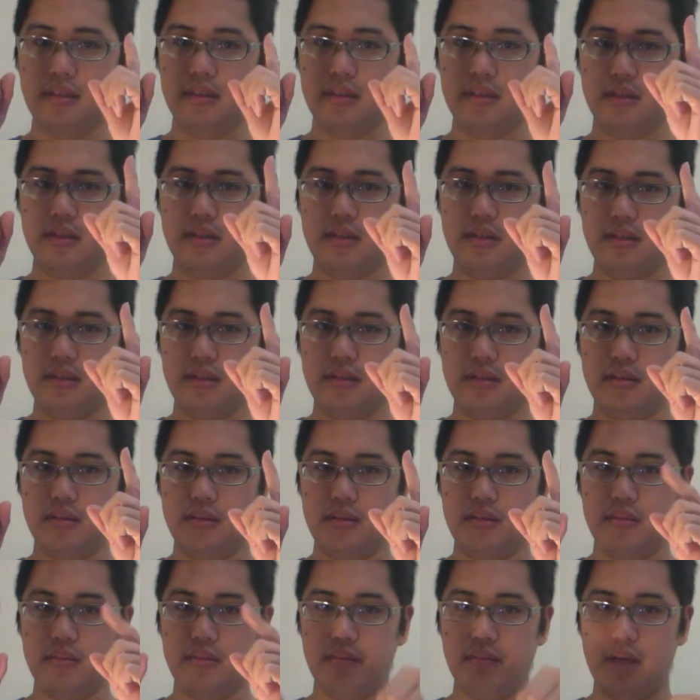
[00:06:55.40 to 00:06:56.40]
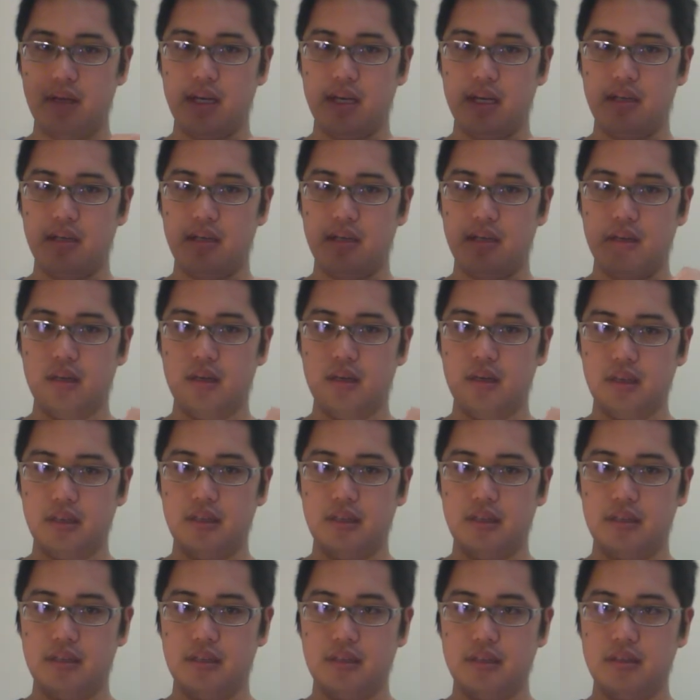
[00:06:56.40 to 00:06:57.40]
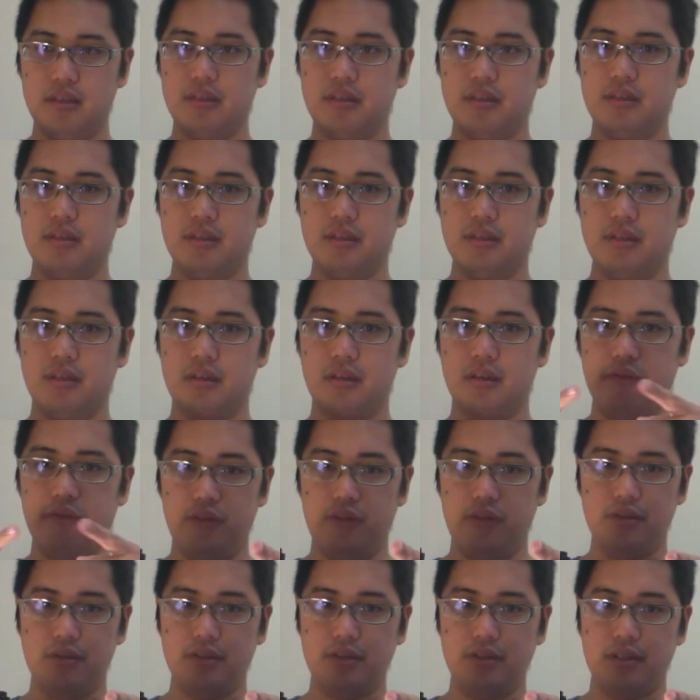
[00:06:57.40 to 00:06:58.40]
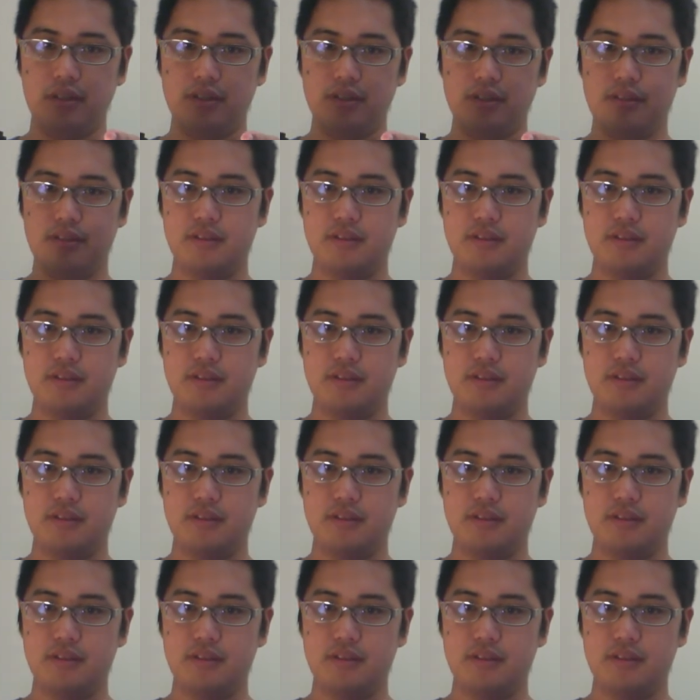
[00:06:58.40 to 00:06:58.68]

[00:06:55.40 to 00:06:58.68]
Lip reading: Good? Bad? Ugly? Confused?